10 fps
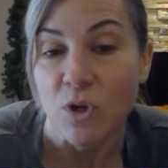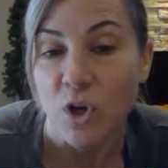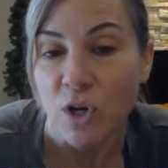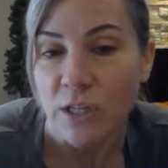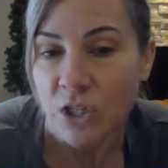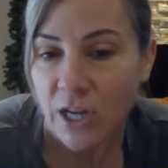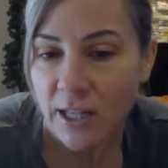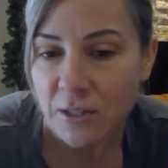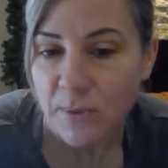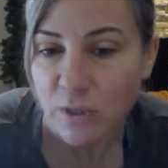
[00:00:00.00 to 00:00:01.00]
dog and
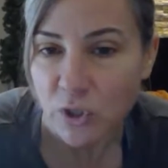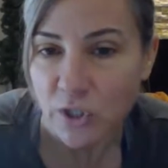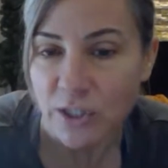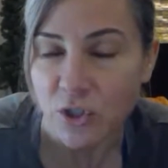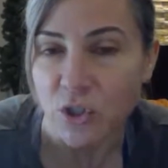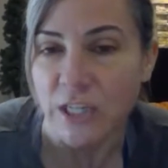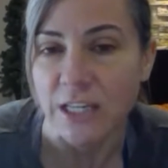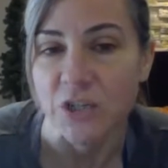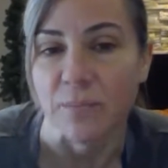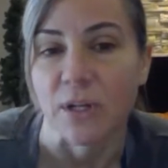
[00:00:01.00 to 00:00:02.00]
child's pose are
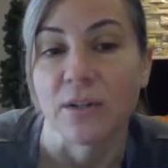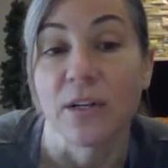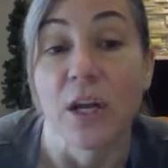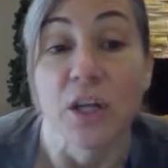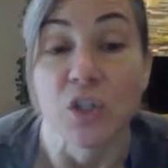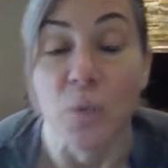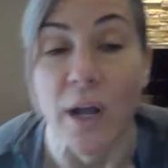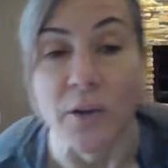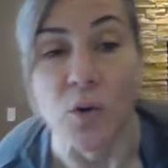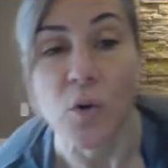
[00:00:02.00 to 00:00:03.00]
interchangeable. So while
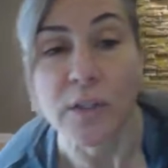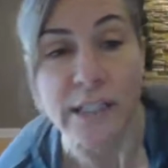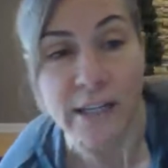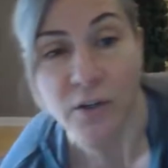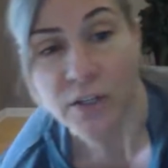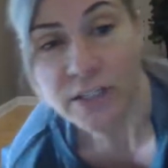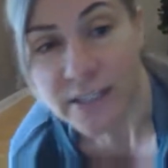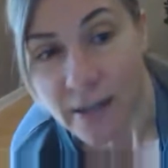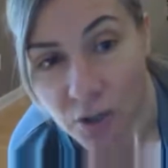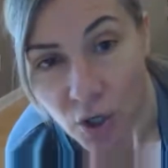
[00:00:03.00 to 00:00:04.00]
you're holding here and in
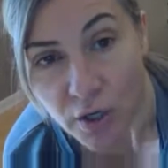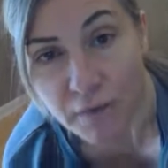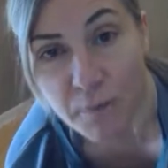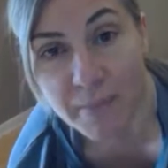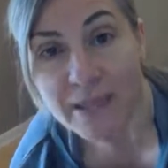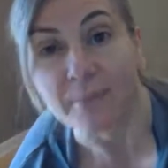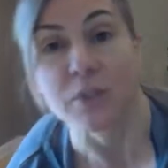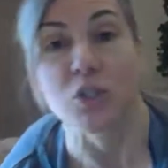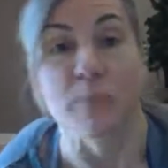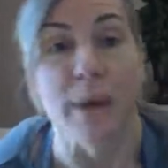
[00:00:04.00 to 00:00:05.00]
down dog, if it becomes
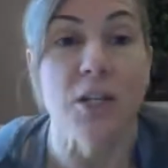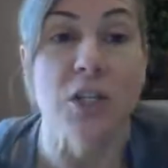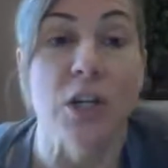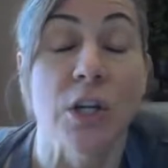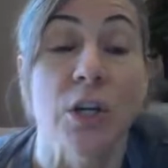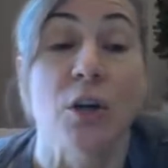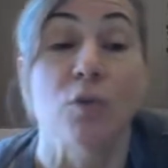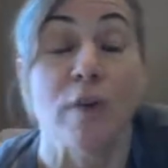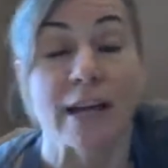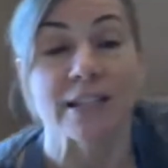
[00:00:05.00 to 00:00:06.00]
too much,
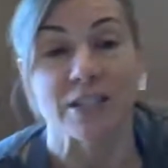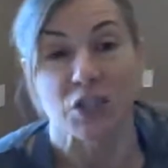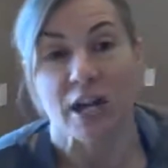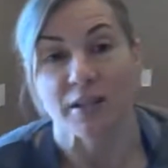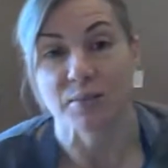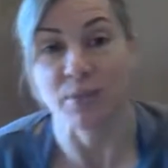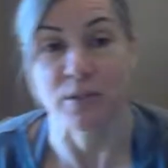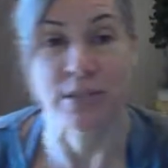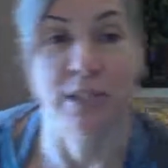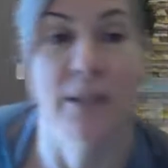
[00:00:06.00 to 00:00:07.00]
rest in child's
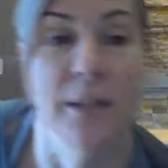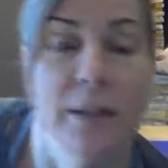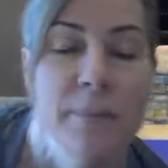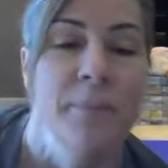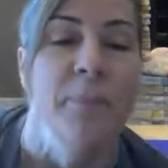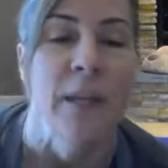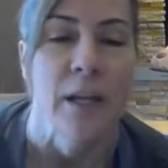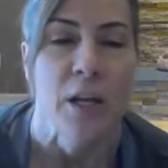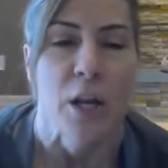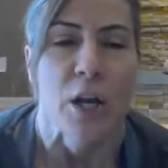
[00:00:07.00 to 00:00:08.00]
pose.
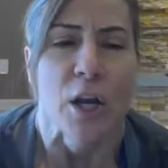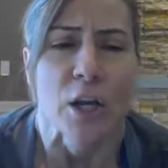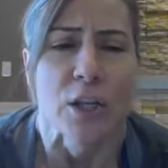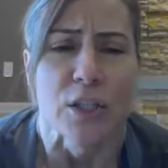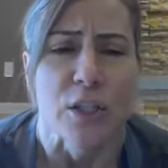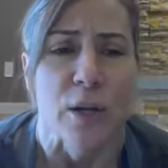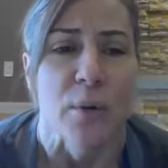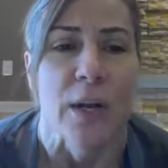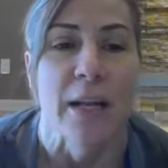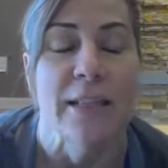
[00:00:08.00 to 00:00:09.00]
So
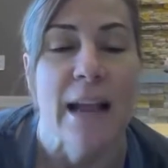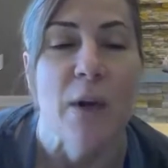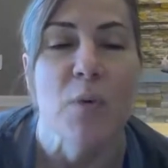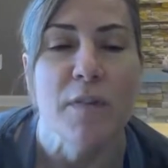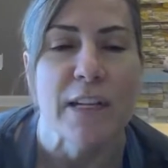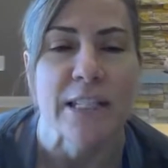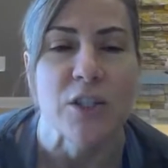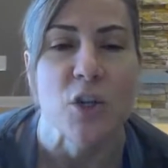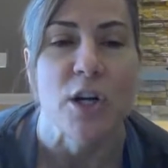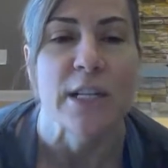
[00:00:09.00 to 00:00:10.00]
downward facing
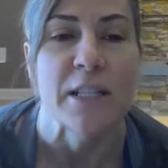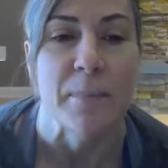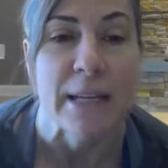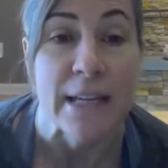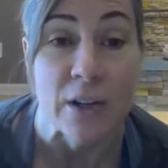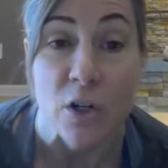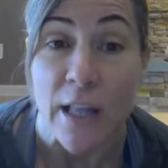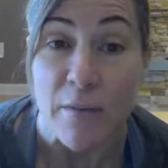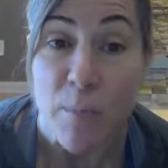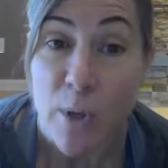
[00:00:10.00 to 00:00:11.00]
dog is a beginner
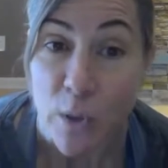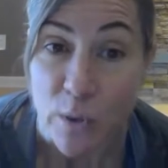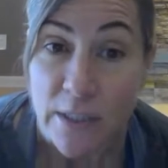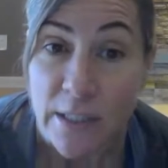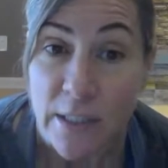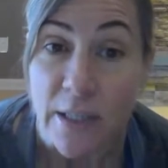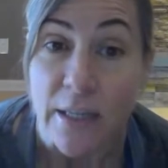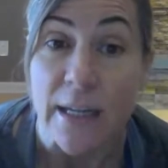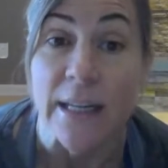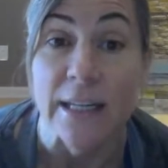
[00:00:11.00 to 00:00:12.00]
level pose.
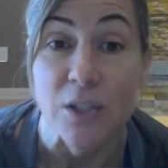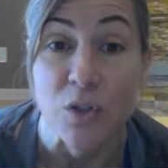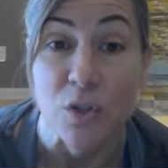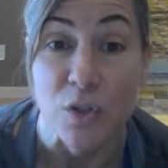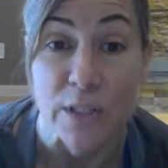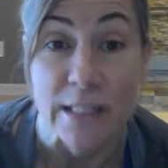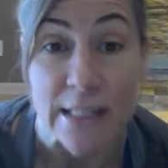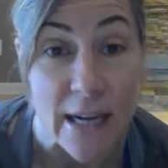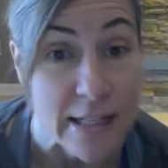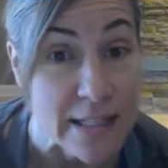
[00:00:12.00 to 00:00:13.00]
It introduces the
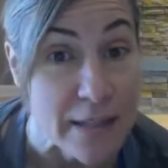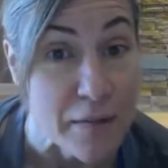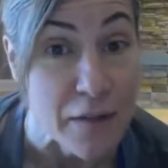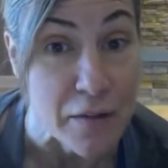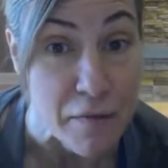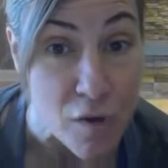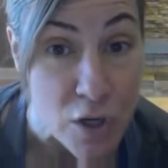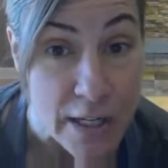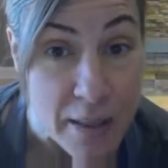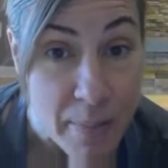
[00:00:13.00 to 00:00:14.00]
idea of
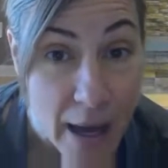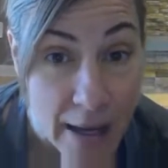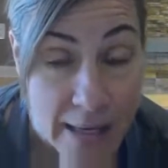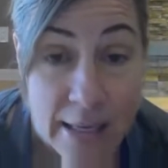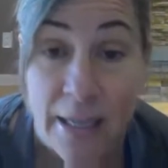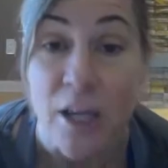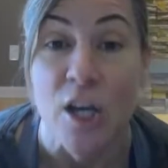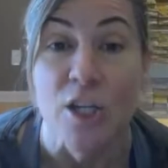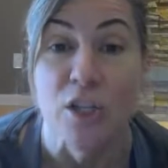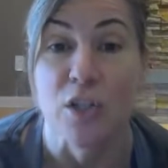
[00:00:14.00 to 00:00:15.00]
inverting the body.
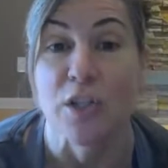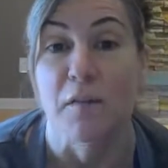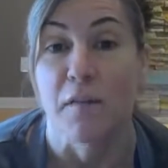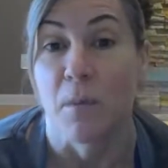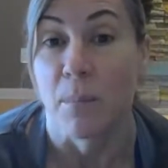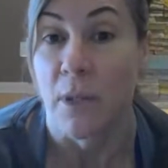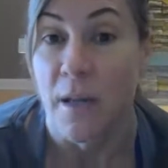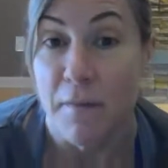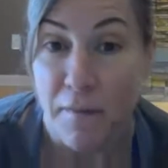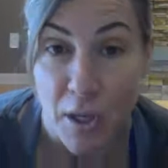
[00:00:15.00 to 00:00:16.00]
So you should feel
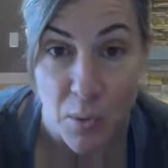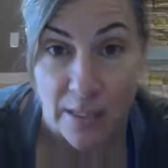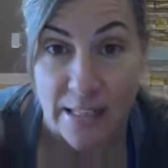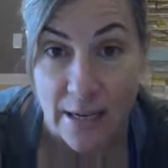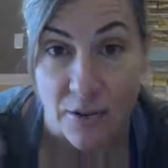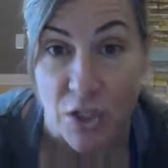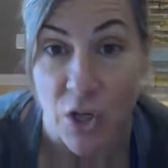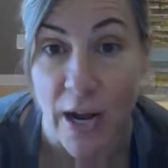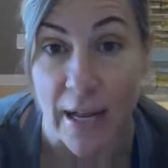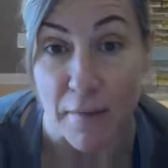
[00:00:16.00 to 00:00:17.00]
blood flowing down to your
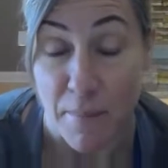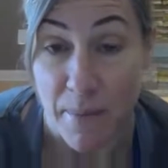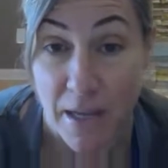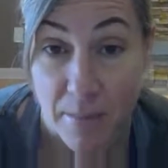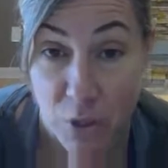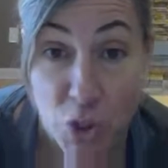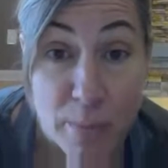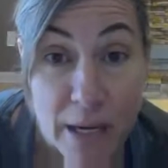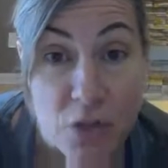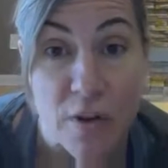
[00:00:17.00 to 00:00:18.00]
head. If it becomes too
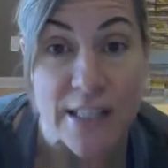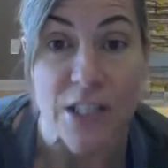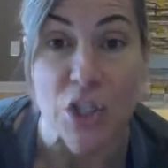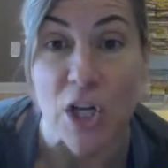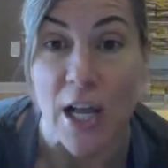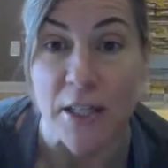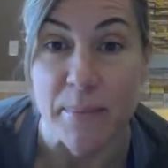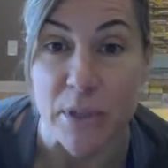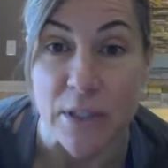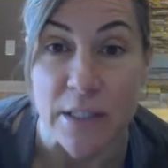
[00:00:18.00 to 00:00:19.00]
much, rest in child's
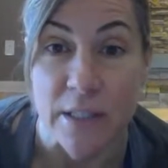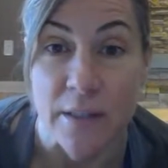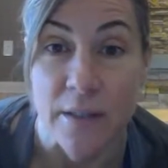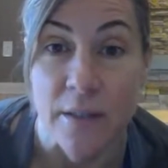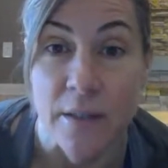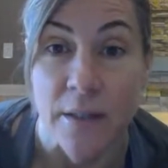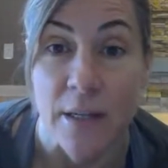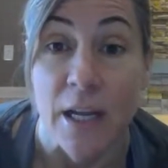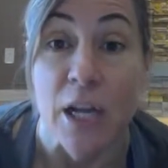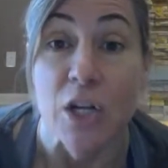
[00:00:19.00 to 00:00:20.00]
pose.
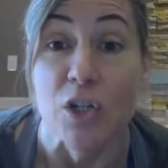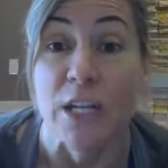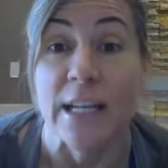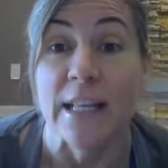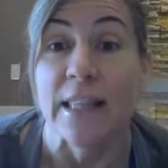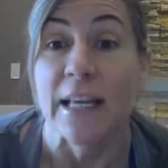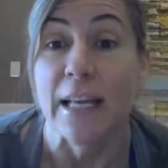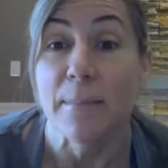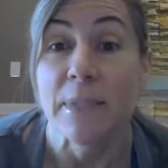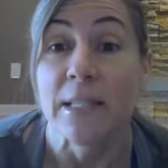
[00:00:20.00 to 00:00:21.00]
You're taking the
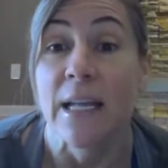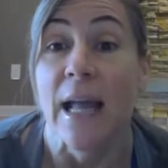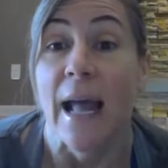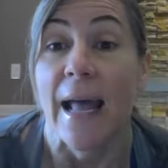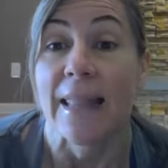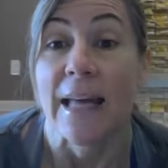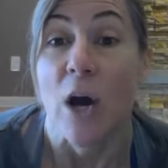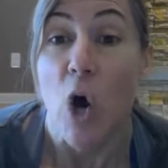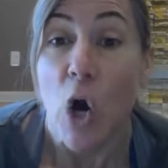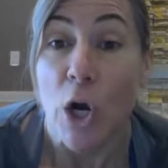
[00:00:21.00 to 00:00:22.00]
hips and the
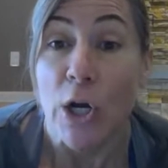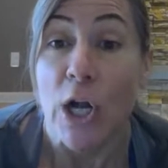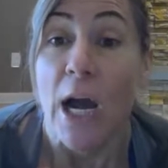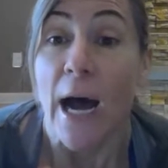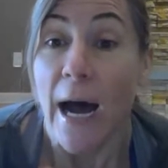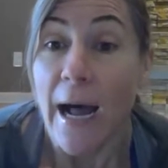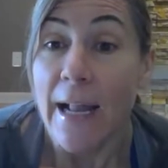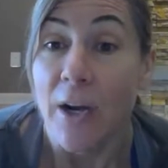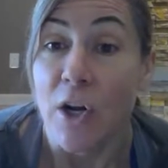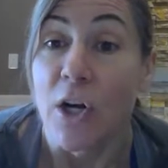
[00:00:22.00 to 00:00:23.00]
heart
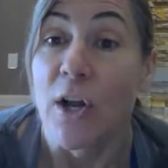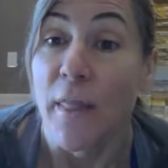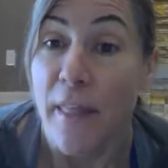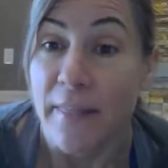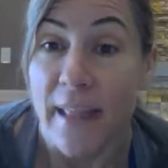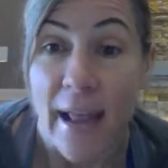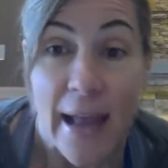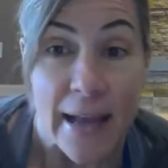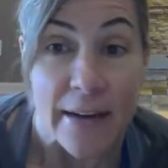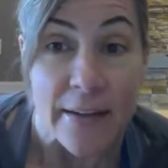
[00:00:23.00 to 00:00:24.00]
higher than the head.